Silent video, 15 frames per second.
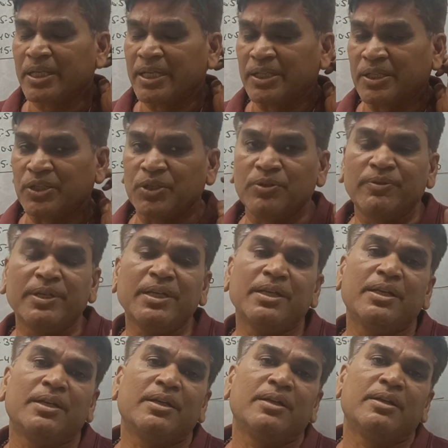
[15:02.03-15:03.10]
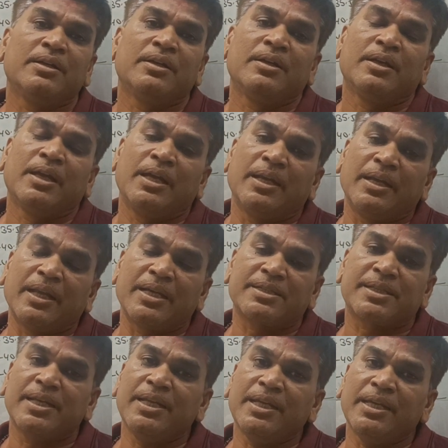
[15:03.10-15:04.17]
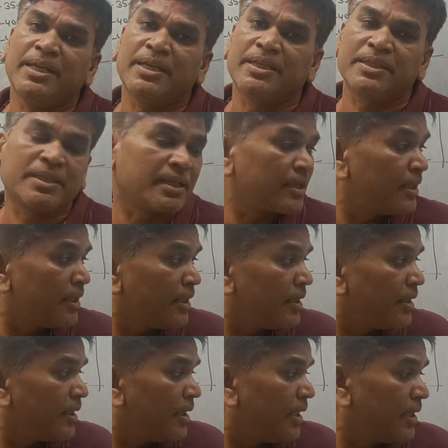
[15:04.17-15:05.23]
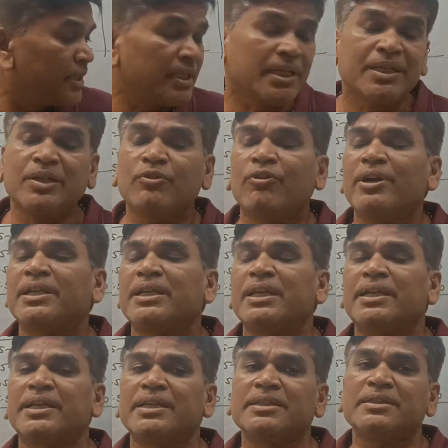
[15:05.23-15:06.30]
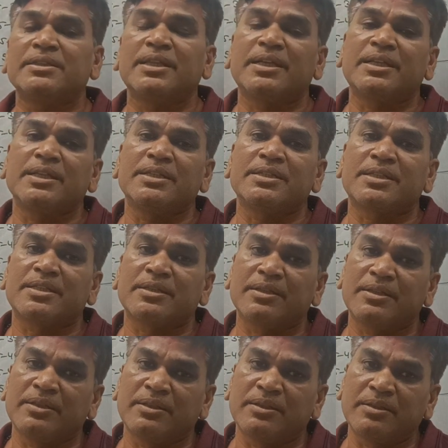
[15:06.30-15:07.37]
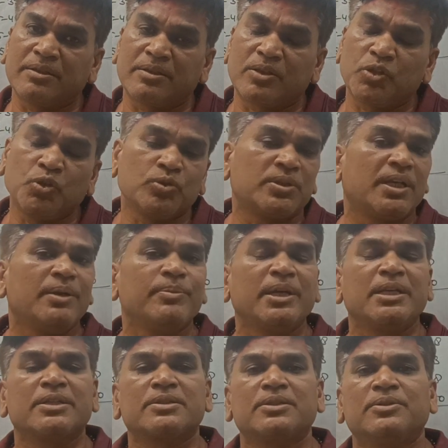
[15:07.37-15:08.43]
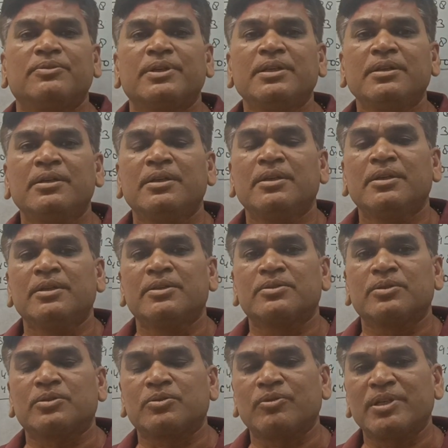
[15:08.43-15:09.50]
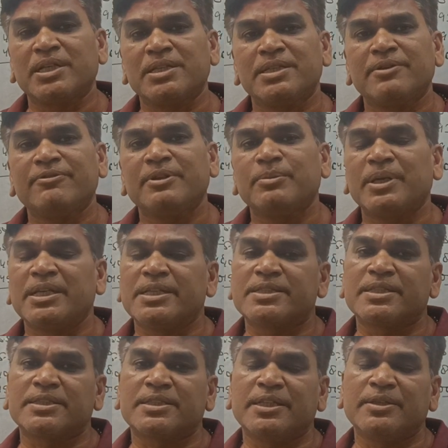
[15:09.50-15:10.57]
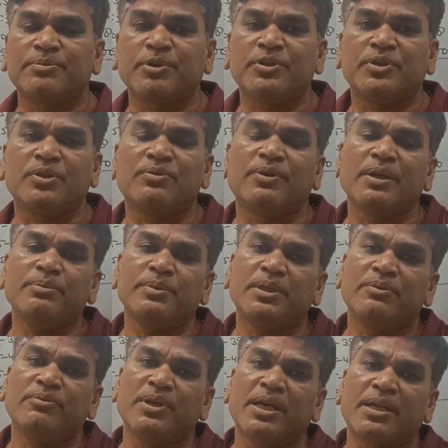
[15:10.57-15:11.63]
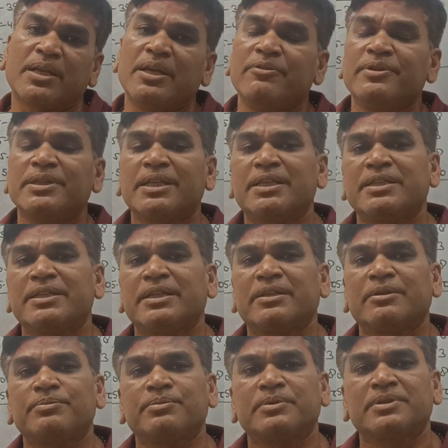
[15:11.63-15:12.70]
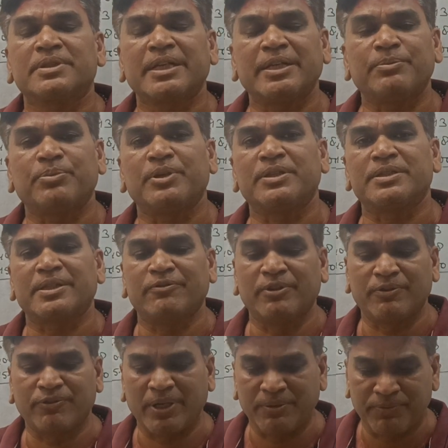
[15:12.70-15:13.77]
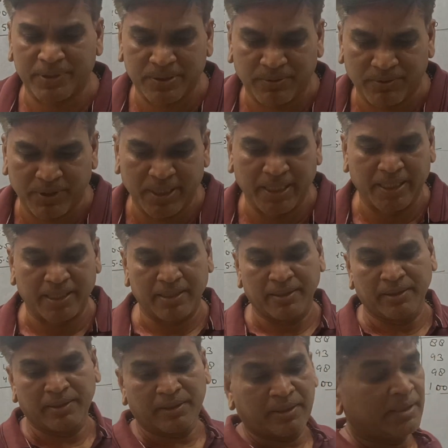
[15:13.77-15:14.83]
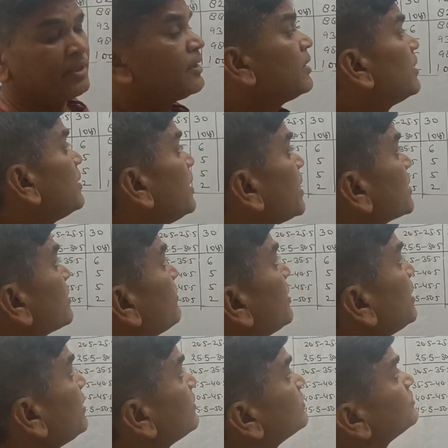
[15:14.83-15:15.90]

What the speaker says: and Q1, and lastly the interquartile range, that is Q3 minus Q1. So 27 minus 16.25, we are having the result of 10.75 which over there. Next one,